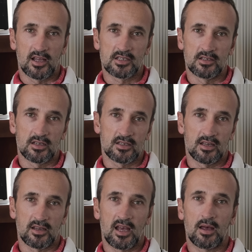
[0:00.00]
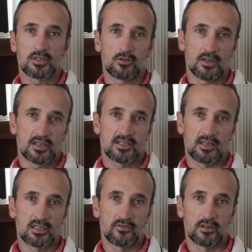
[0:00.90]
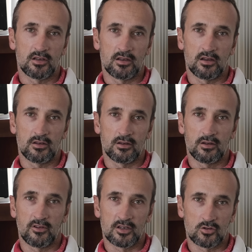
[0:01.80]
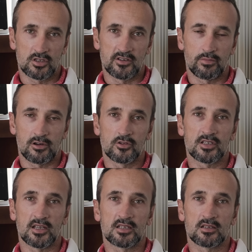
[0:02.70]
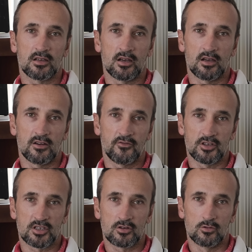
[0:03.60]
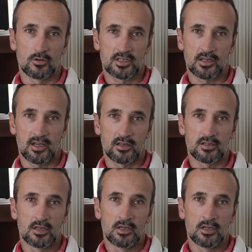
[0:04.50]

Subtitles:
It's an absolutely extensive and exhaustive process for the schools. And